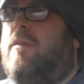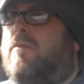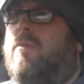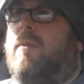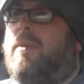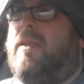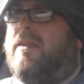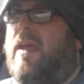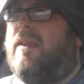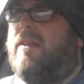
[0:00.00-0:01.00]
only
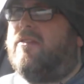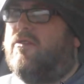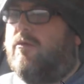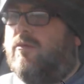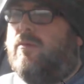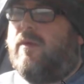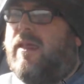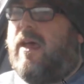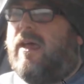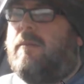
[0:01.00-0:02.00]
being 10 years old with
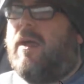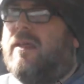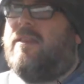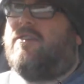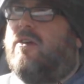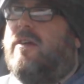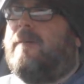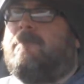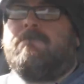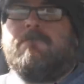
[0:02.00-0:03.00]
a high mileage on it,